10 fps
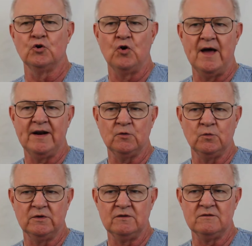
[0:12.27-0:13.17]
Chronic
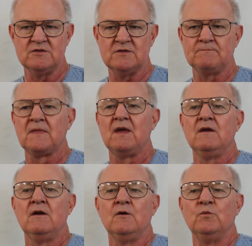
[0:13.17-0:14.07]
wounds,
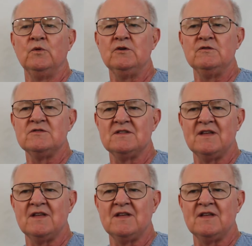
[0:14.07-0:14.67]
wounds